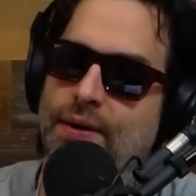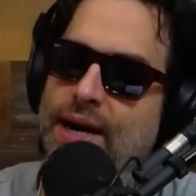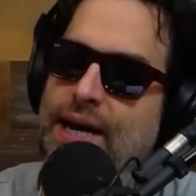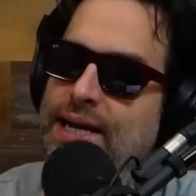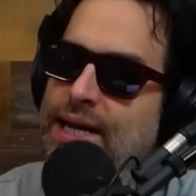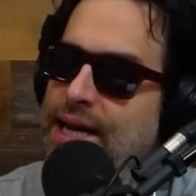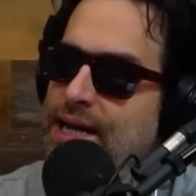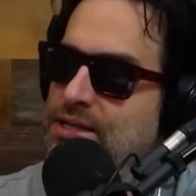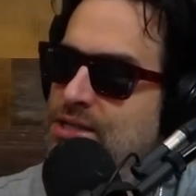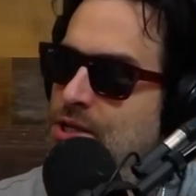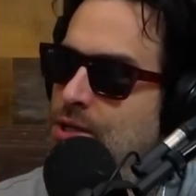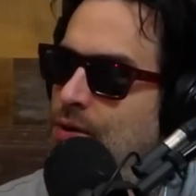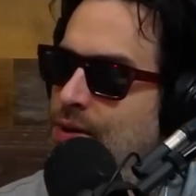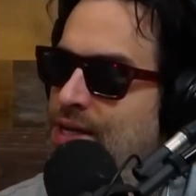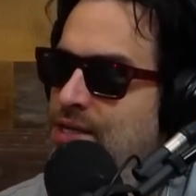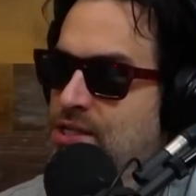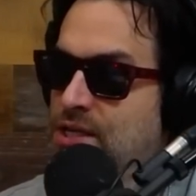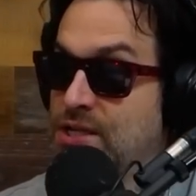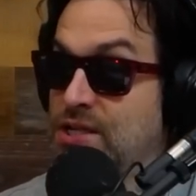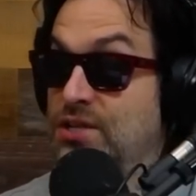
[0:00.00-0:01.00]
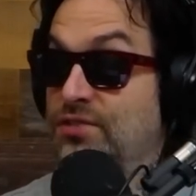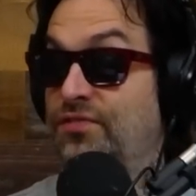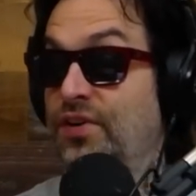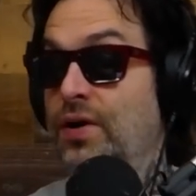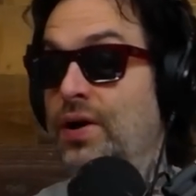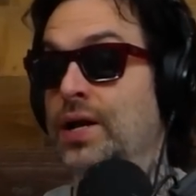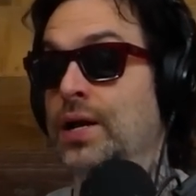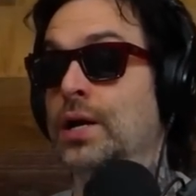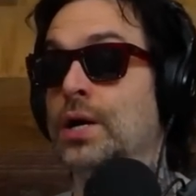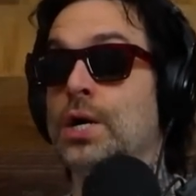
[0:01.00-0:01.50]
And I guess you know he's because he's
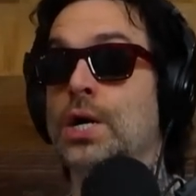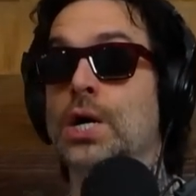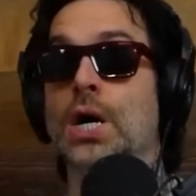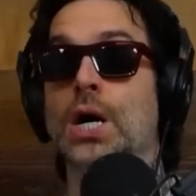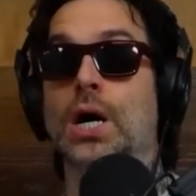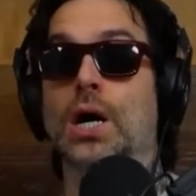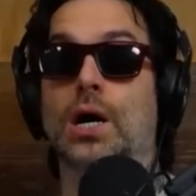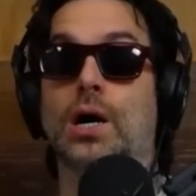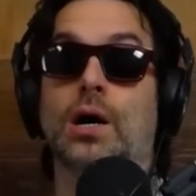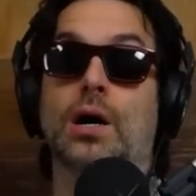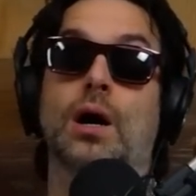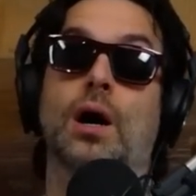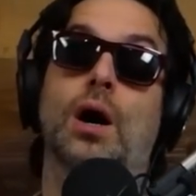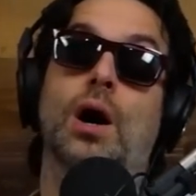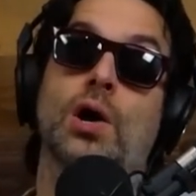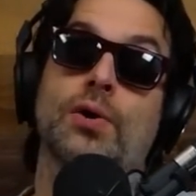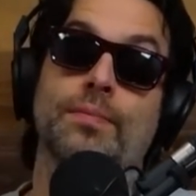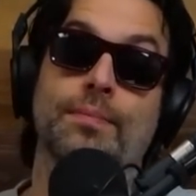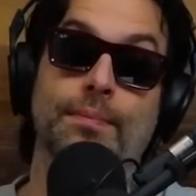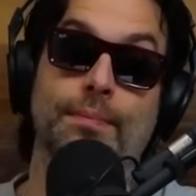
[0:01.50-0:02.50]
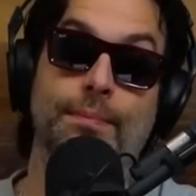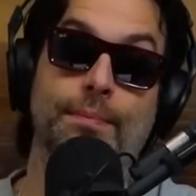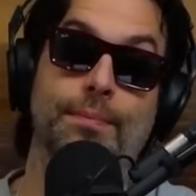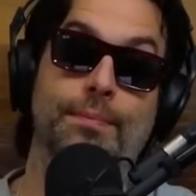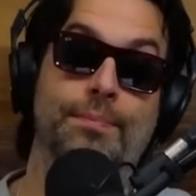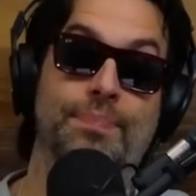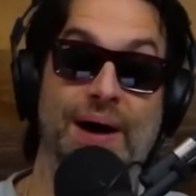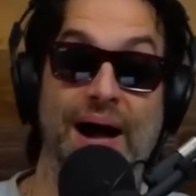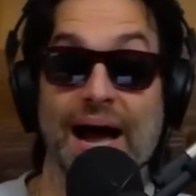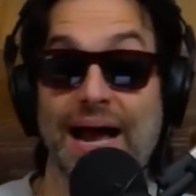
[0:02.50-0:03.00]
very
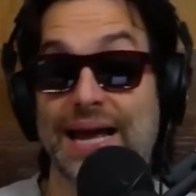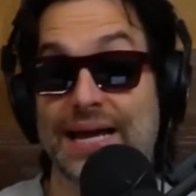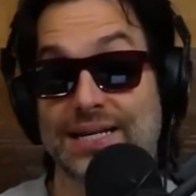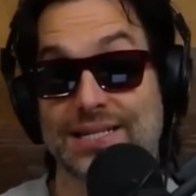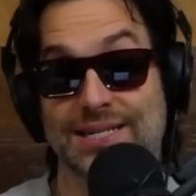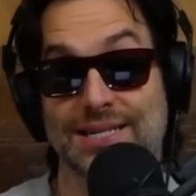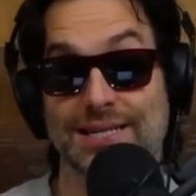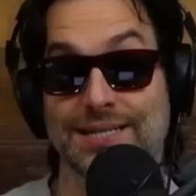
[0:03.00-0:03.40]
unbiased.